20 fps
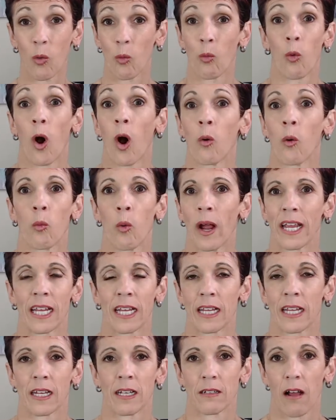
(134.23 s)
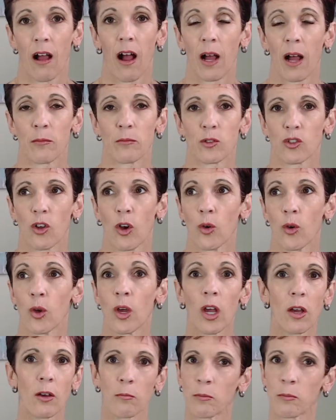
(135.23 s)
awaking time. So
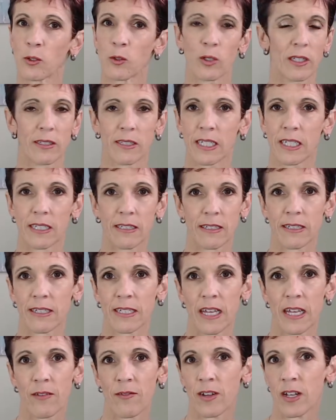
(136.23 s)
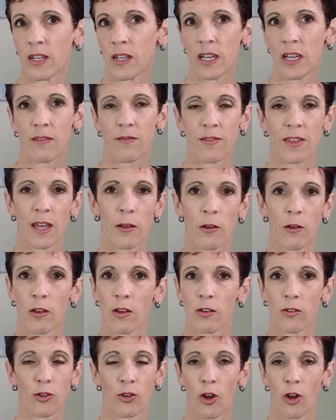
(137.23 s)
between 6 and 7, if they're,
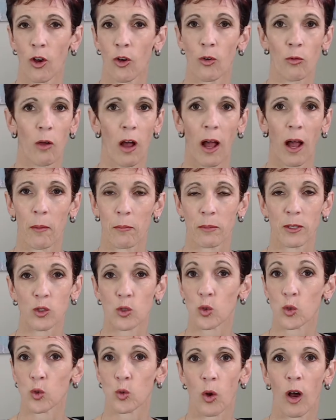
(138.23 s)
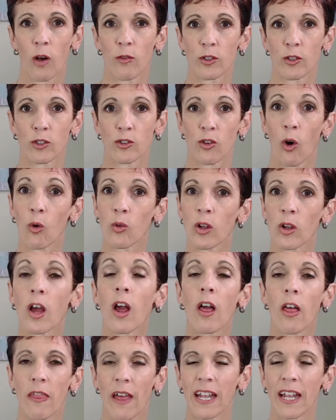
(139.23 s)
up until 12 years old,
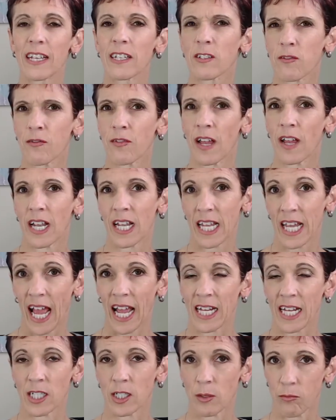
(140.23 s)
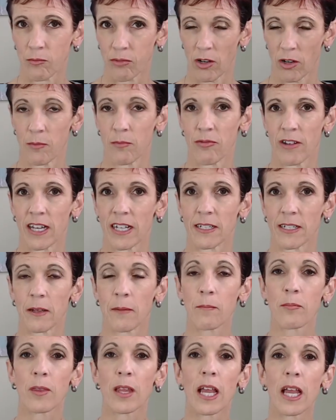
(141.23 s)
that is fairly age-appropriate.
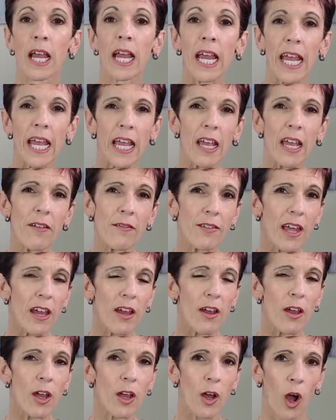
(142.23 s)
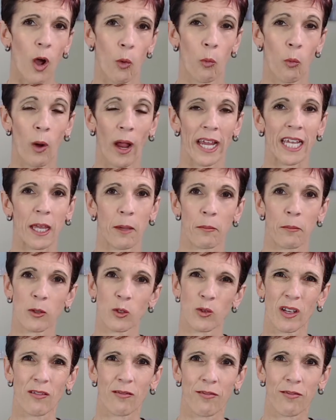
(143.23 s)
If they're waking
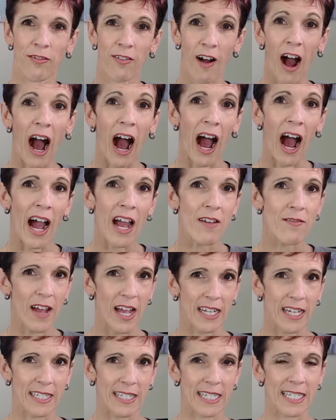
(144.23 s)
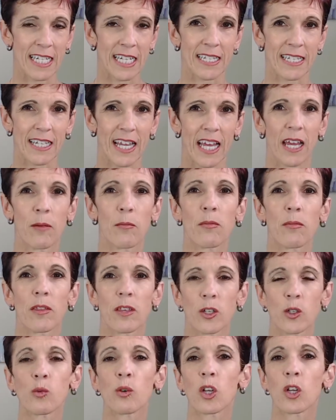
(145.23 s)
between 5 and 6 a.m., this
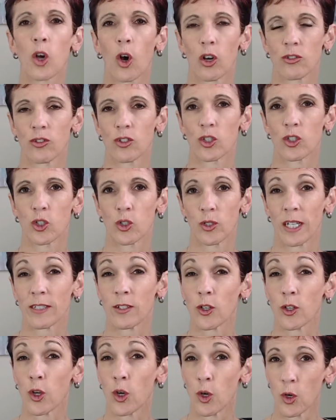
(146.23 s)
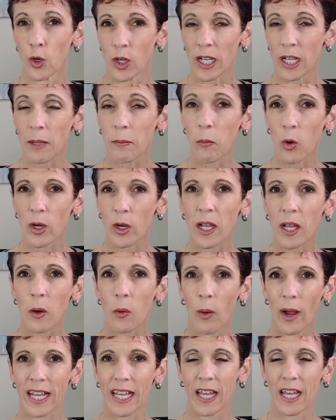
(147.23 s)
would constitute as an early morning
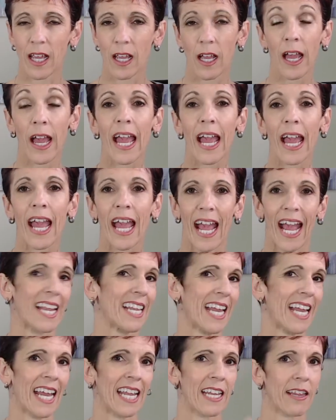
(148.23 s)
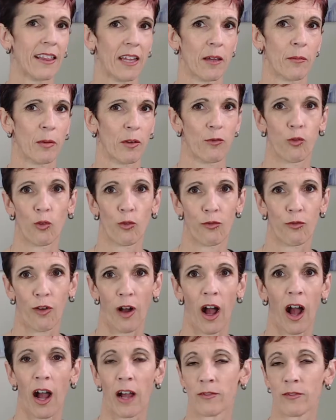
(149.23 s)
waking. And anything before
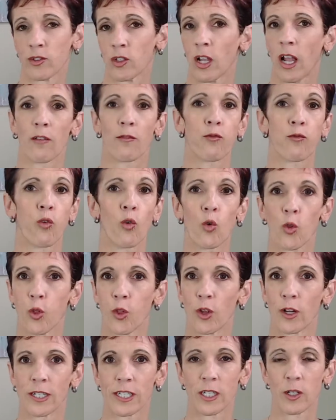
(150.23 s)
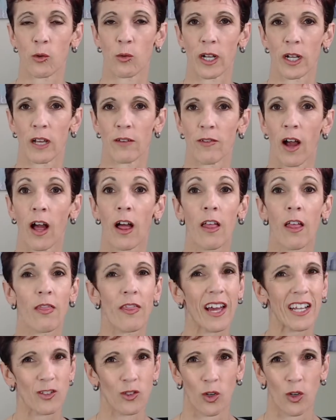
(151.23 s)
5, so like 4:30 or whatever,
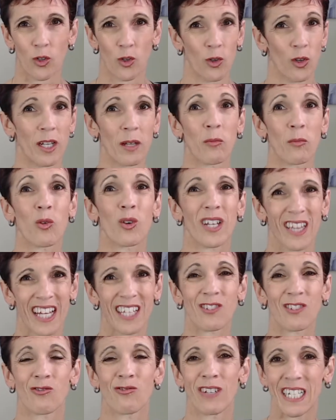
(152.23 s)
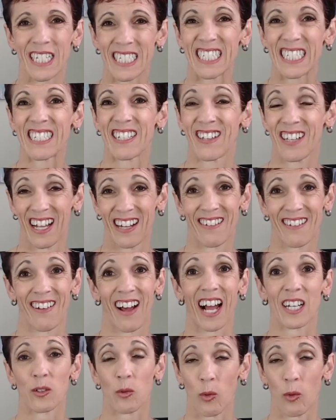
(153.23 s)
that's not early morning, that's really still a
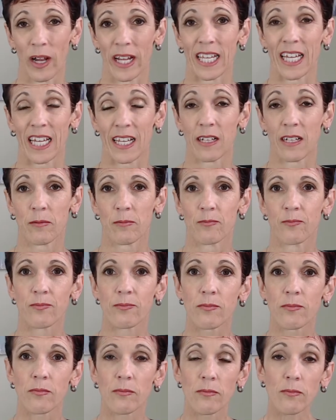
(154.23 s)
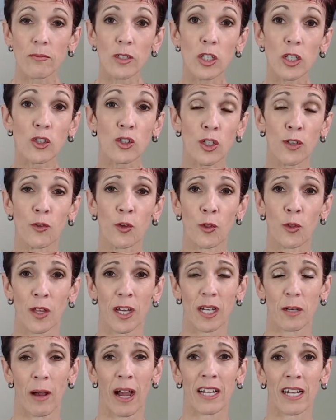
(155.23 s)
night waking. So if you think
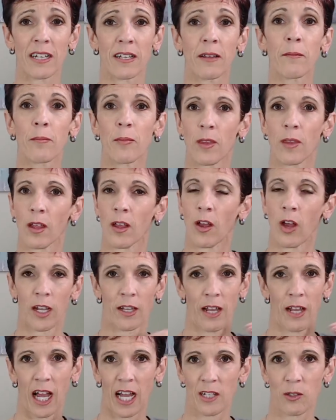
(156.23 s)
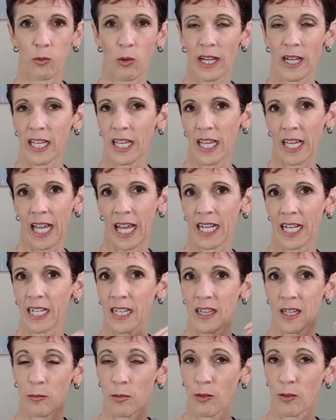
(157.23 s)
about it, night waking, anything
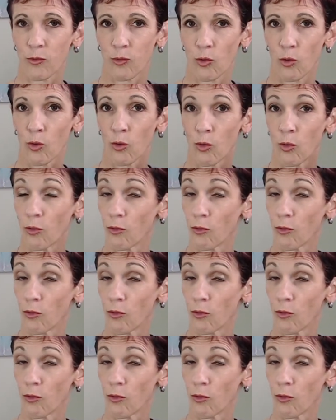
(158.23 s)
before